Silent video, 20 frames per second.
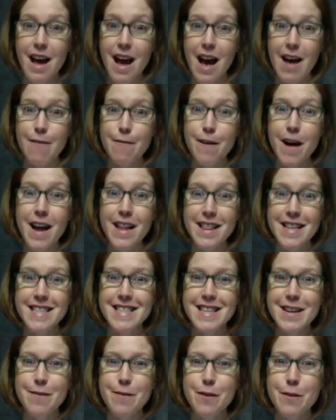I find
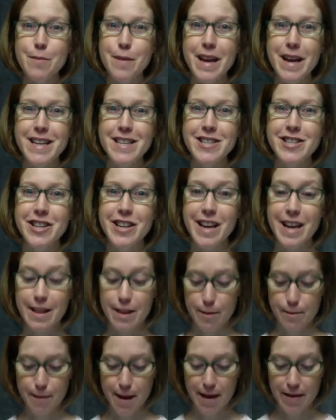this information in
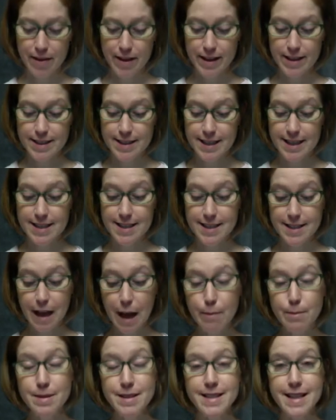the methods
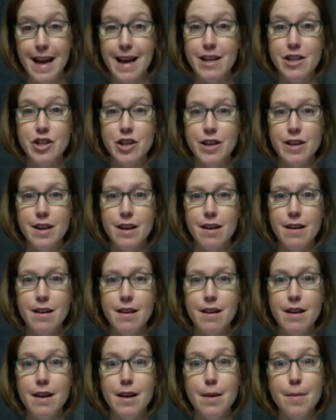subsection,
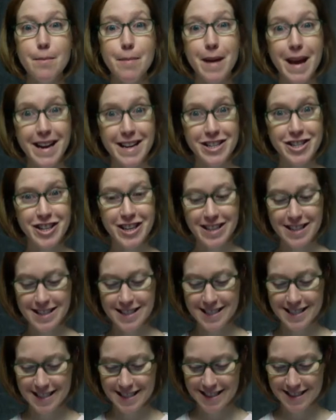
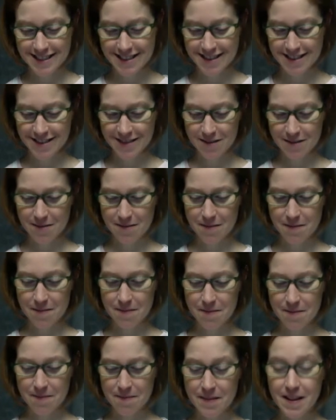patients.
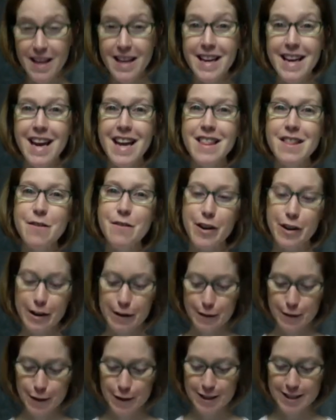In the
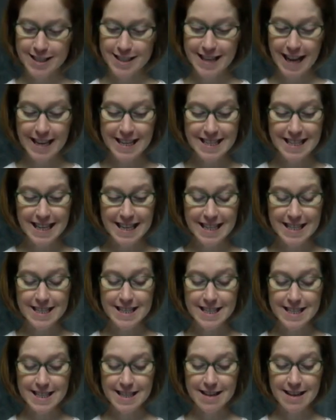very first
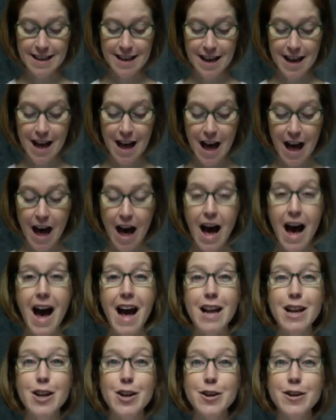sentence,
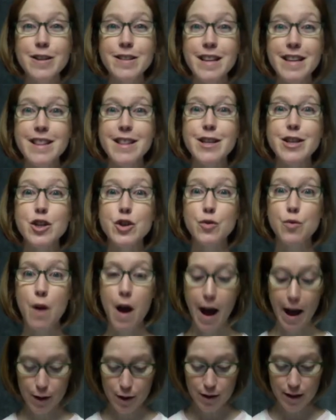I learn that the
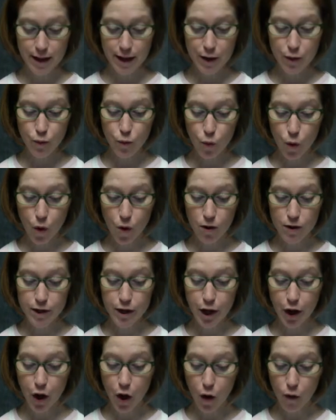trial enrolled
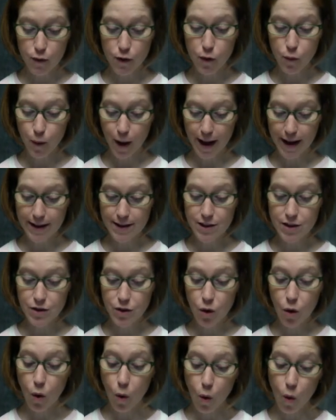overweight
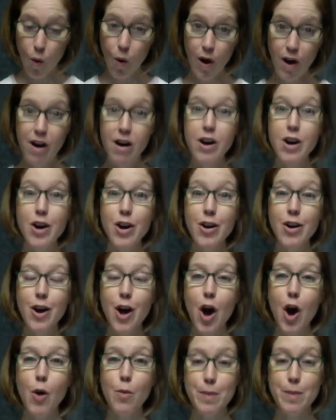or
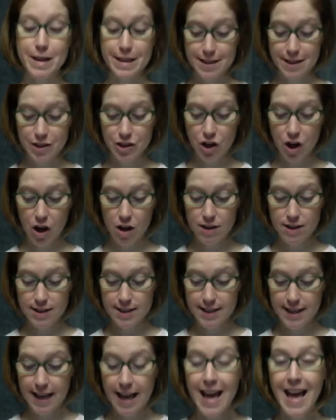obese
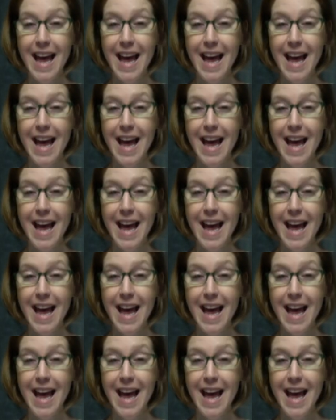adults